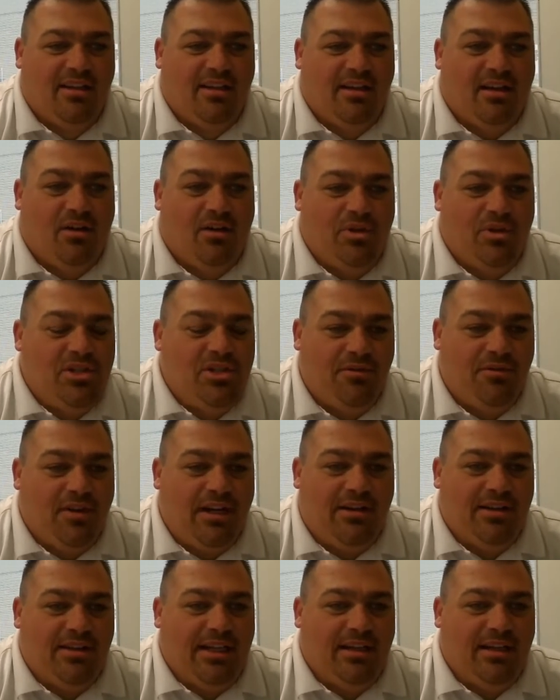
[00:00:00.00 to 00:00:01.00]
Once you
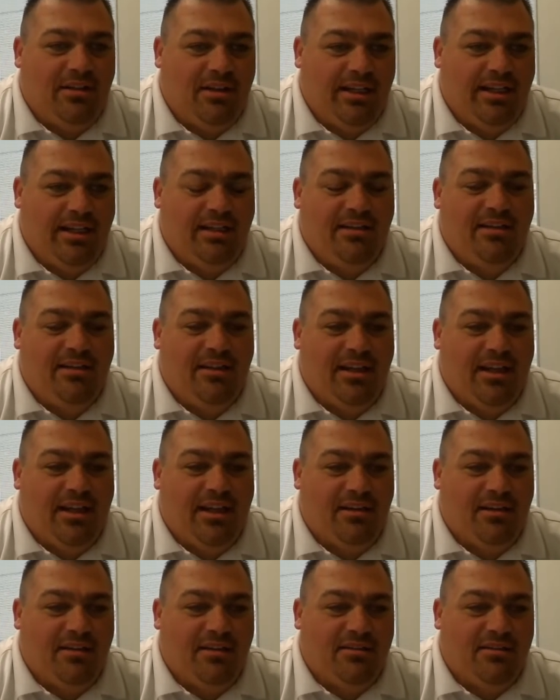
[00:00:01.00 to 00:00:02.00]
follow that link
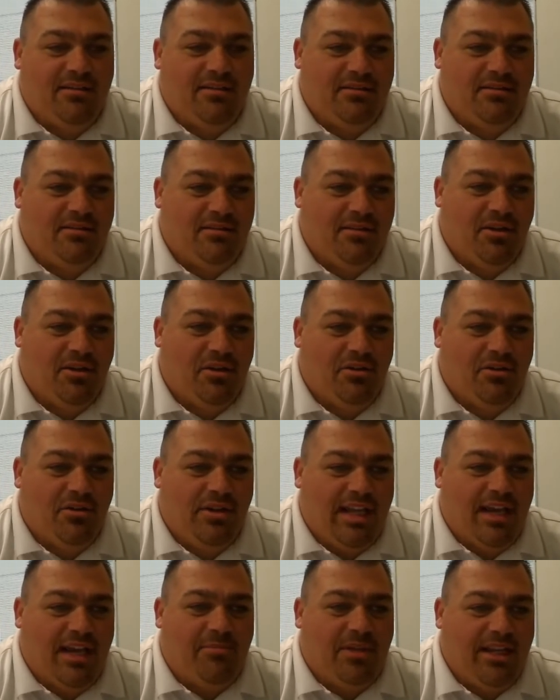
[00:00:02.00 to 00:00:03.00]
and go through
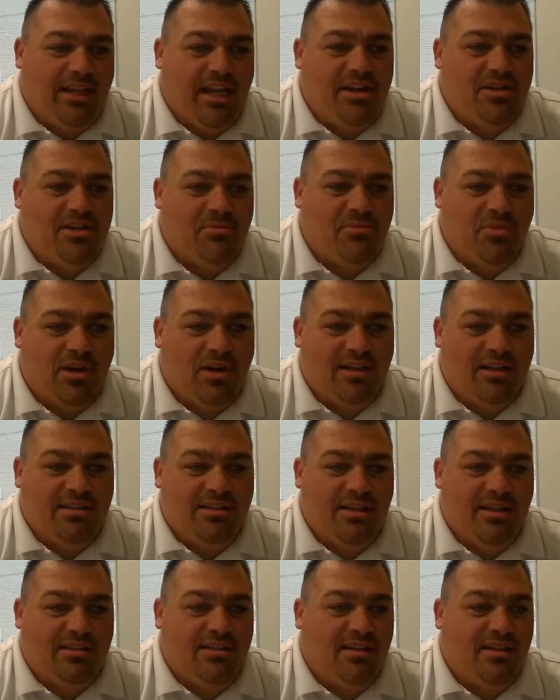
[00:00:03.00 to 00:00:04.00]
the application
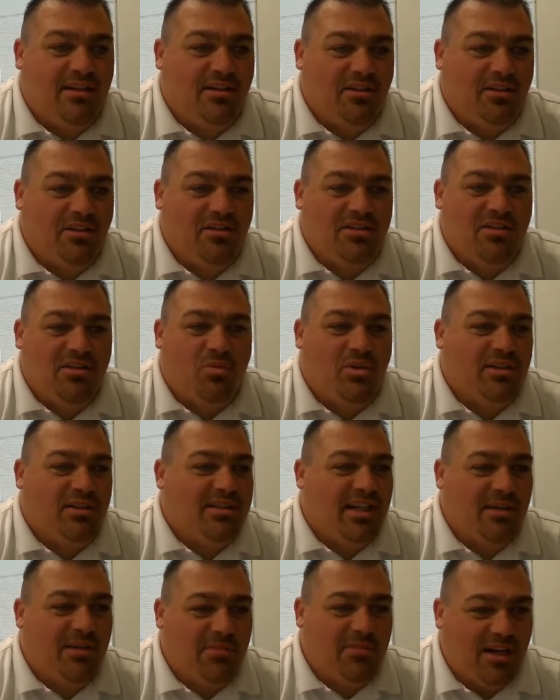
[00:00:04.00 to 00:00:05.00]
process, it includes a
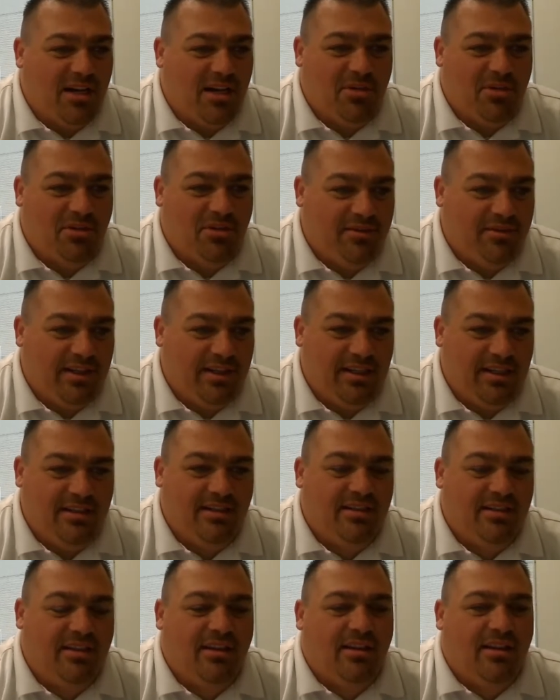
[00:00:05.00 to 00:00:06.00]
one-time nominal fee,
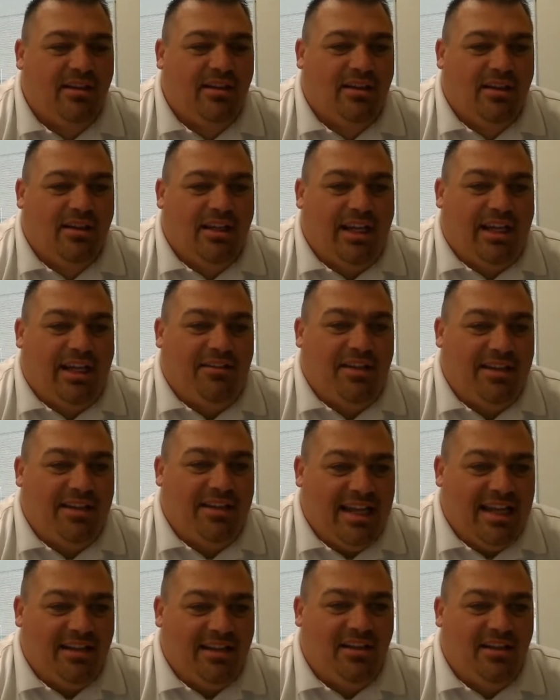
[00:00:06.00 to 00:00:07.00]
and the
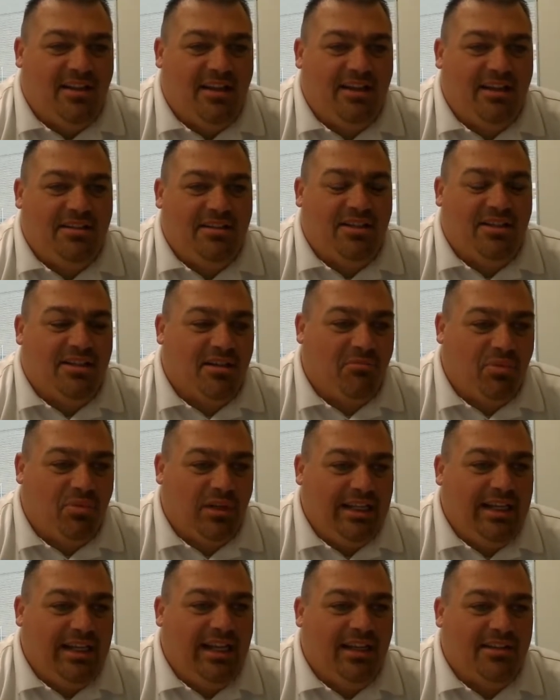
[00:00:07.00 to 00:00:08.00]
deadline to
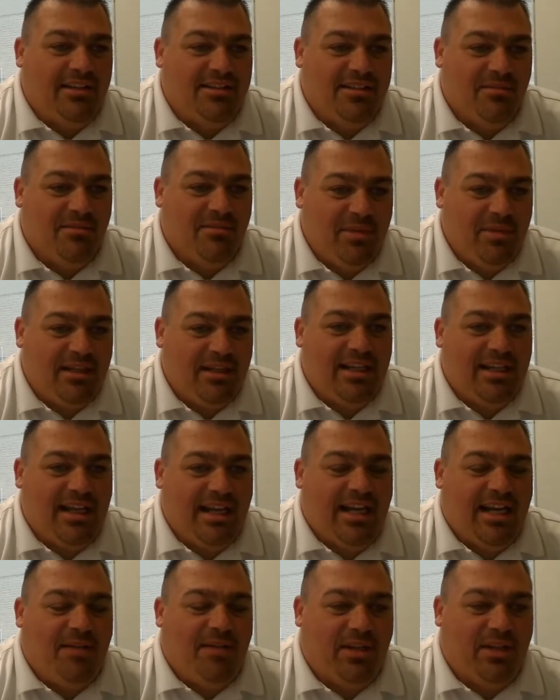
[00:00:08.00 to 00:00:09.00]
complete and submit
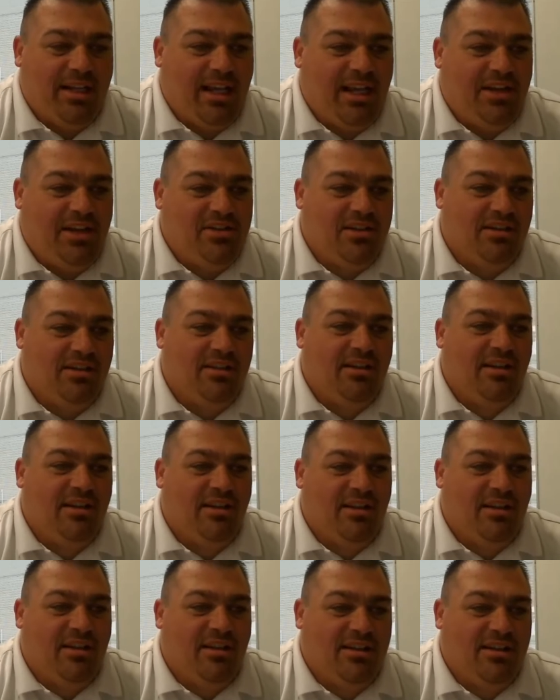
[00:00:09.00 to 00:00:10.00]
that application
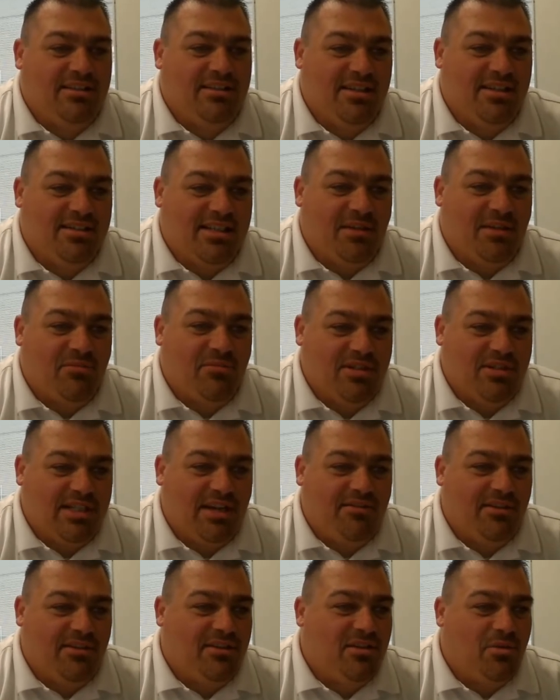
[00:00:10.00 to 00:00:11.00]
is December
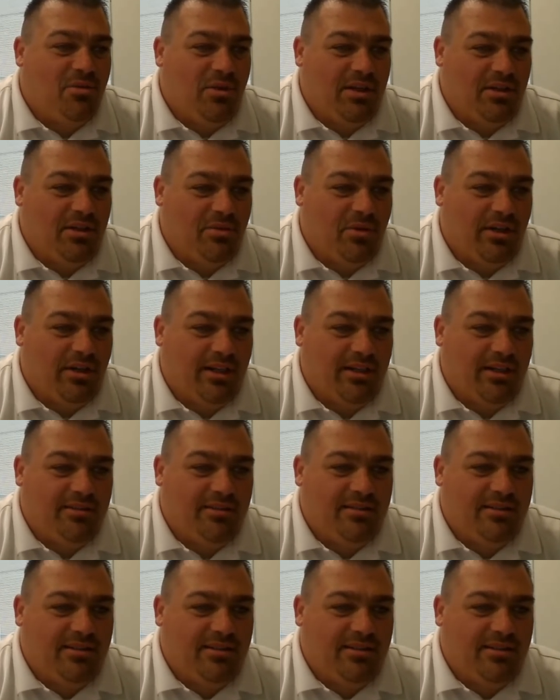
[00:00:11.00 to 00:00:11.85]
7th, 2020.